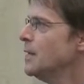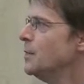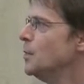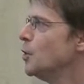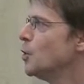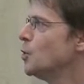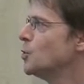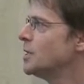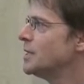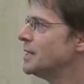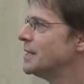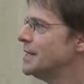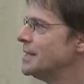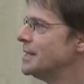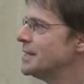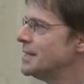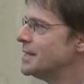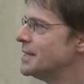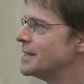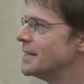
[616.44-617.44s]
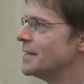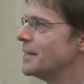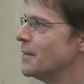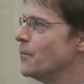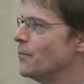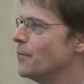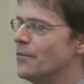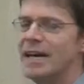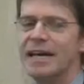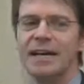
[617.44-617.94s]
Note this is a
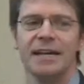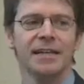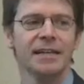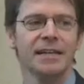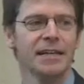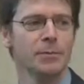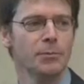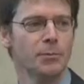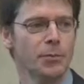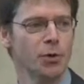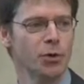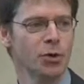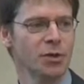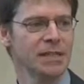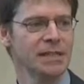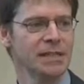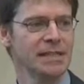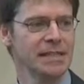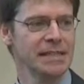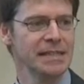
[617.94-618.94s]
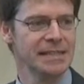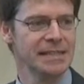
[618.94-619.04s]
very important